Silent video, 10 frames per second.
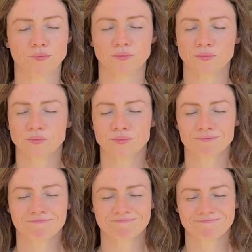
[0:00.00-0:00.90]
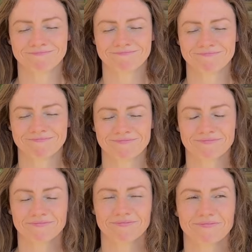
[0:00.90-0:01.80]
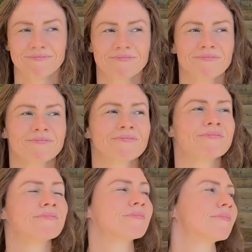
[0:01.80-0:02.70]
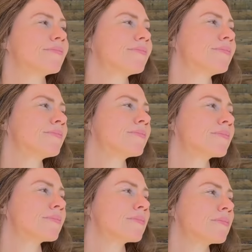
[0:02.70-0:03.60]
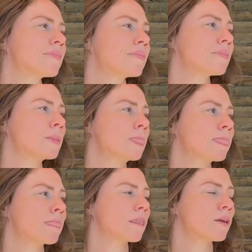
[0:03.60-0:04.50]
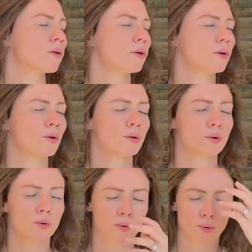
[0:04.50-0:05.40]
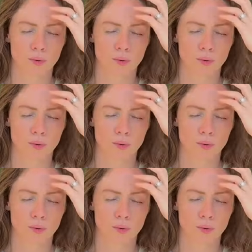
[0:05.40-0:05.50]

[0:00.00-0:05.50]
Nothing is said.